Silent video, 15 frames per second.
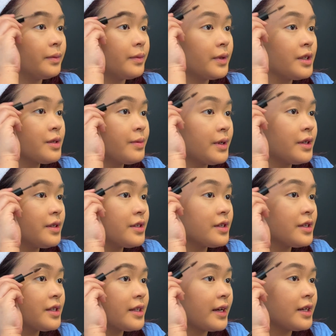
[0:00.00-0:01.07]
This one is
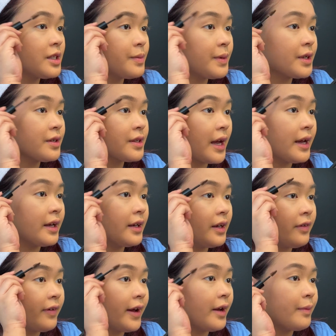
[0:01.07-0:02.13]
just nice because
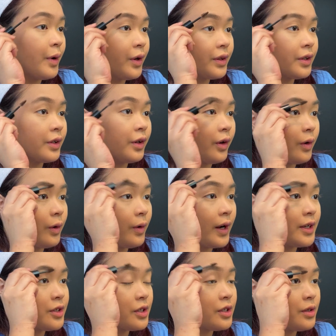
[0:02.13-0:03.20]
if I am on the go,
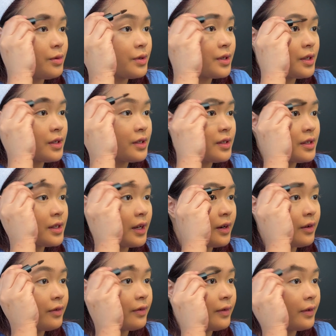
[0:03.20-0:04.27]
I just use this instead
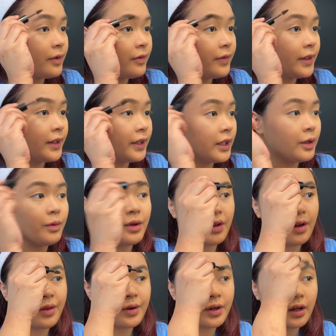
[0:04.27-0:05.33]
of filling in with
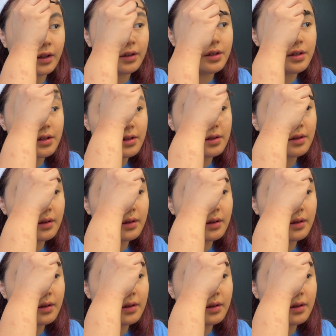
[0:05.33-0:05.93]
other colors.